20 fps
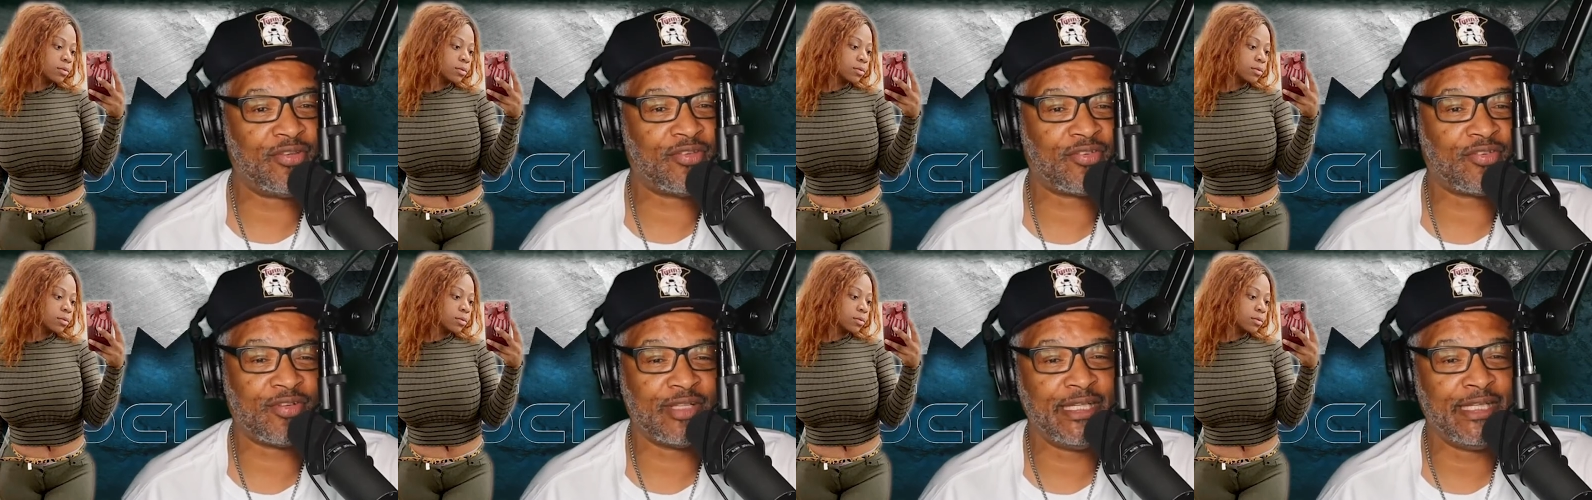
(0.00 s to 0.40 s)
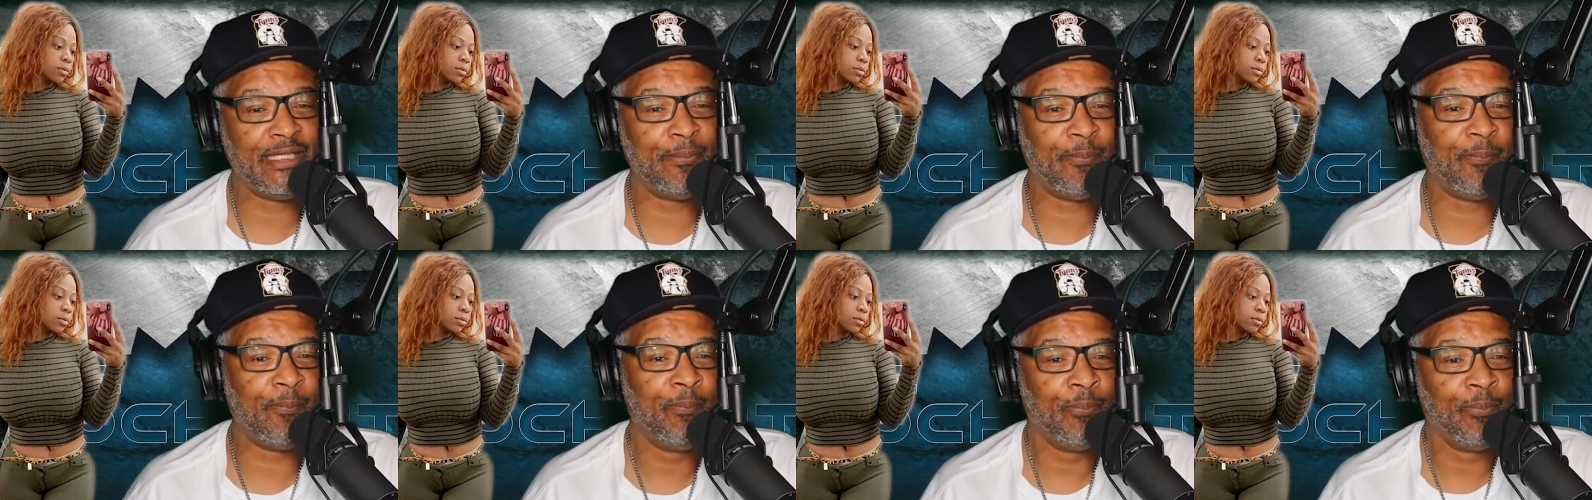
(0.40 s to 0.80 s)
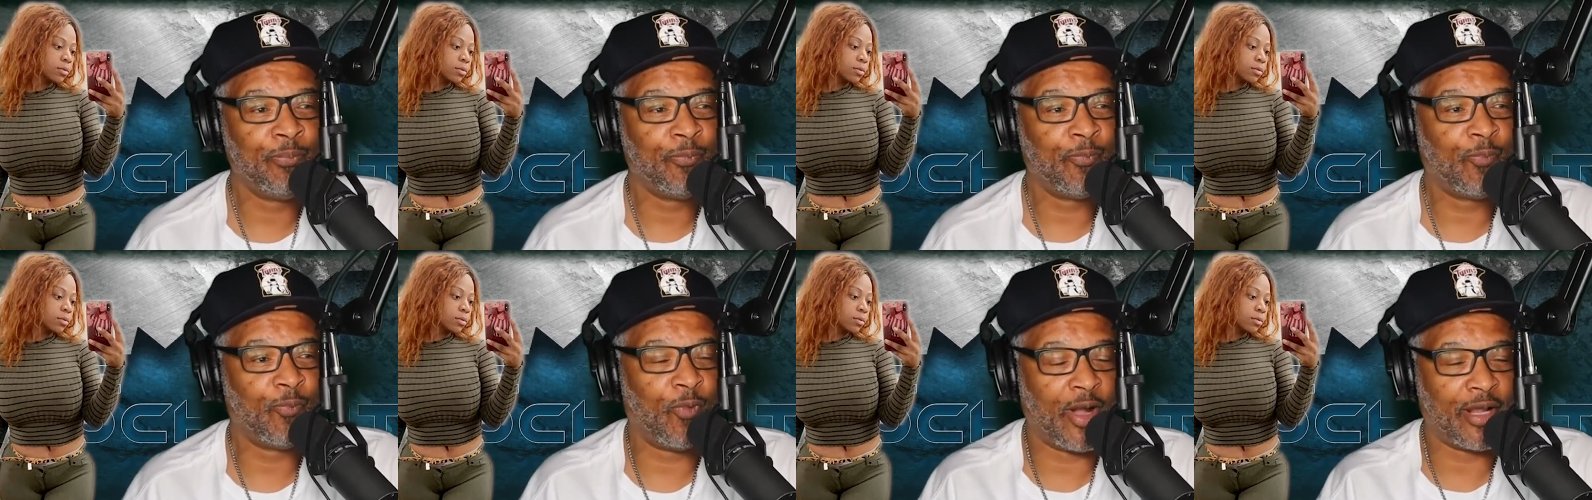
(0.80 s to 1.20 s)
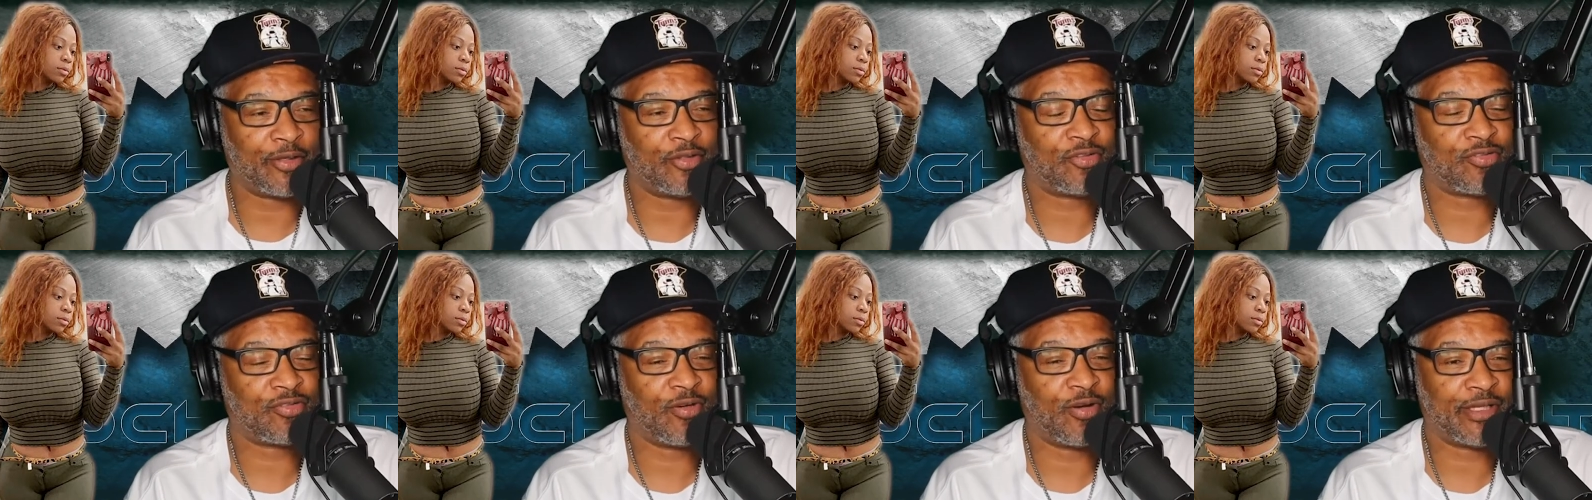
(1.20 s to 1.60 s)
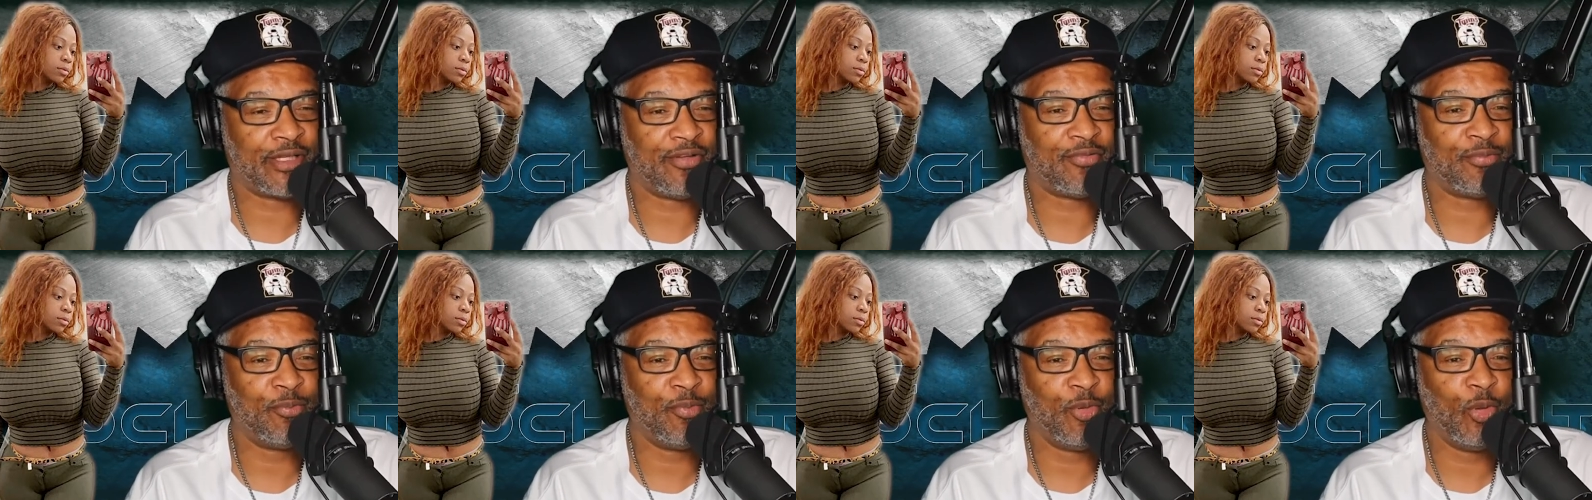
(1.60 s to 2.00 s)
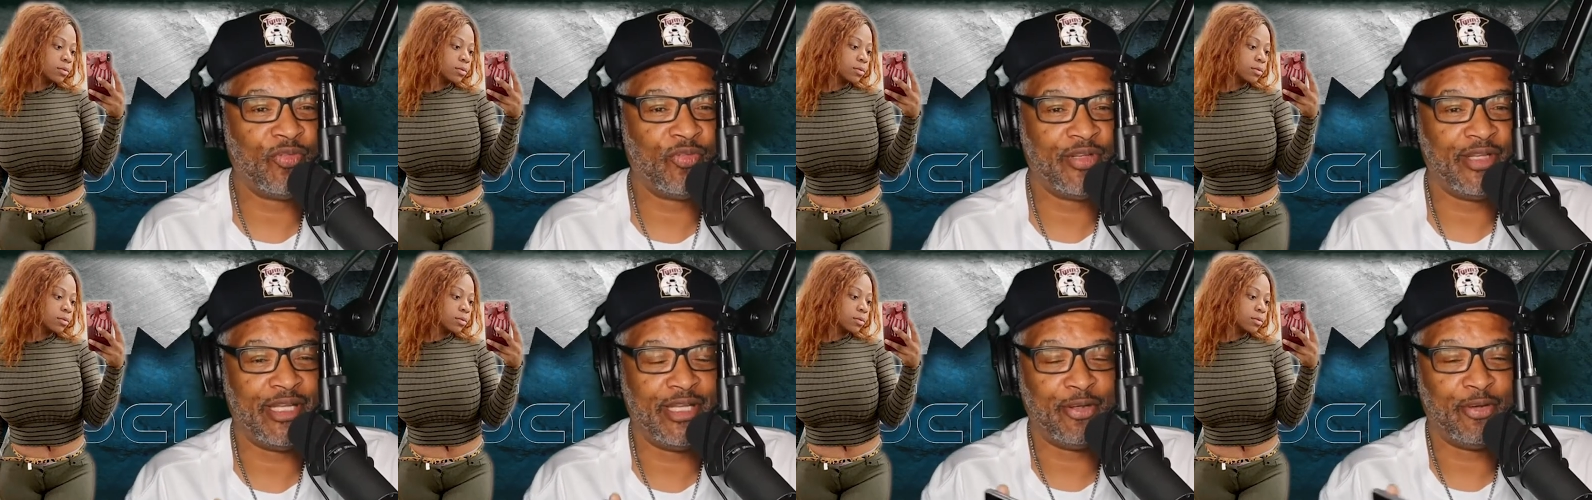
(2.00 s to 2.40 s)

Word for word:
Speaker 1: be sleep while the truck is moving,